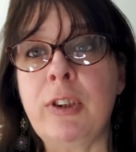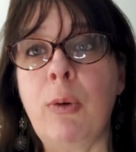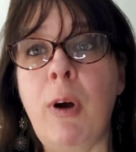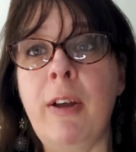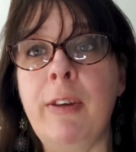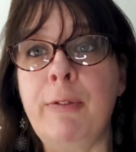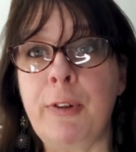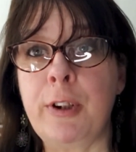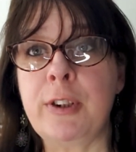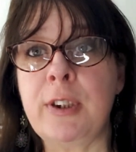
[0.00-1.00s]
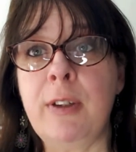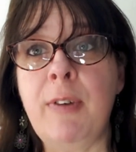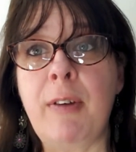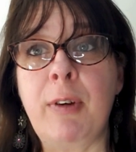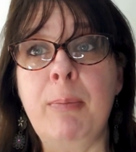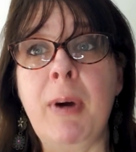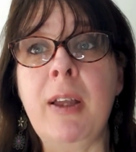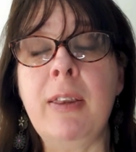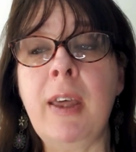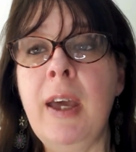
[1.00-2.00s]
So on the 1st of every
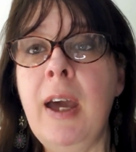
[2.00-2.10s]
month,